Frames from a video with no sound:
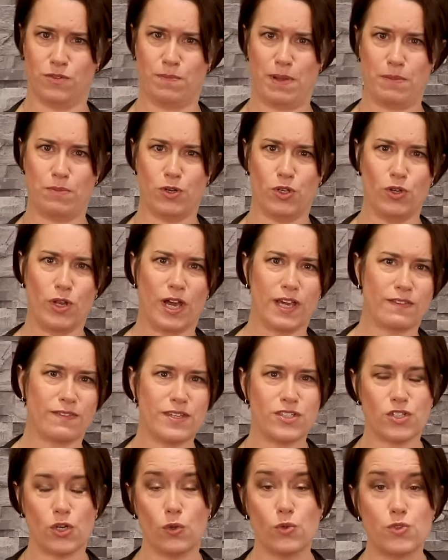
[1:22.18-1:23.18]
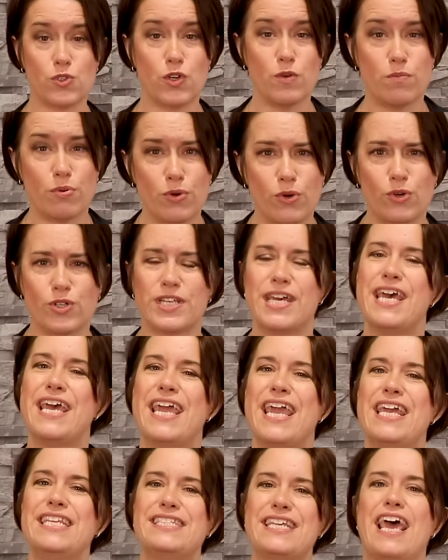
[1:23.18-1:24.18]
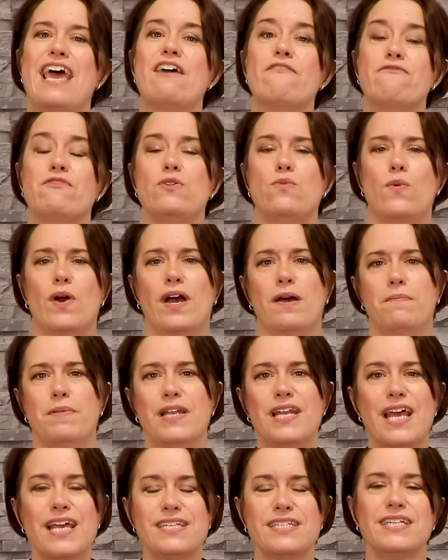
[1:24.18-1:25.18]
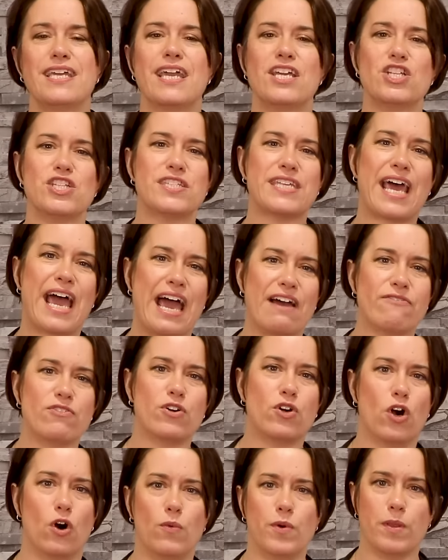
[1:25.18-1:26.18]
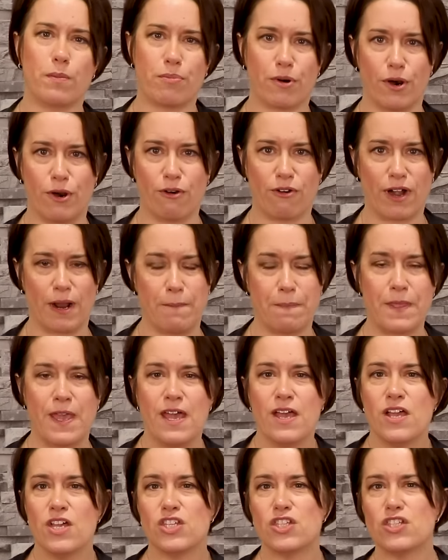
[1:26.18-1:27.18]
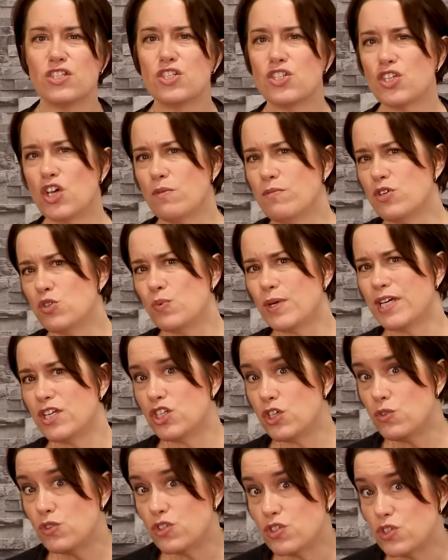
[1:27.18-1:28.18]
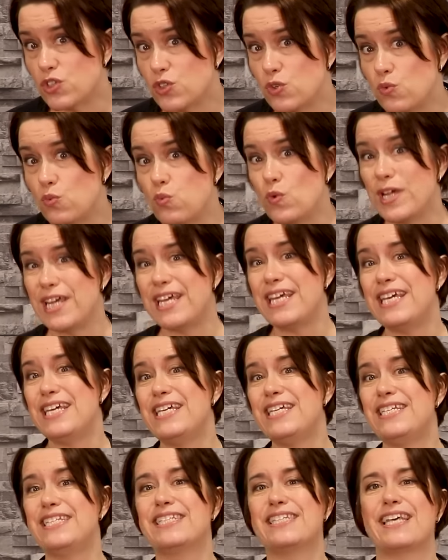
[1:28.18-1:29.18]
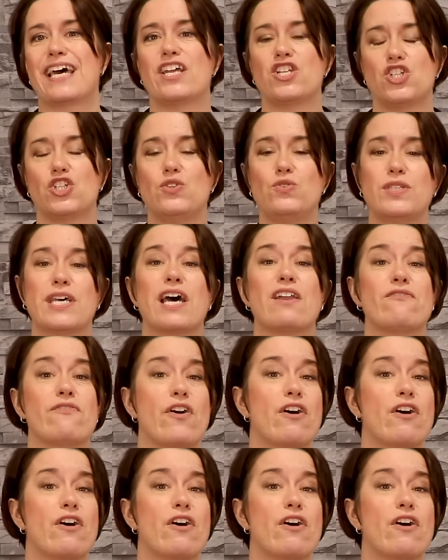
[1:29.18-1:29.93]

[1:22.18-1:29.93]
People who like this also bought. It's everywhere, but letting agents haven't got with the program. So there's so much we can do to squeeze that juice out of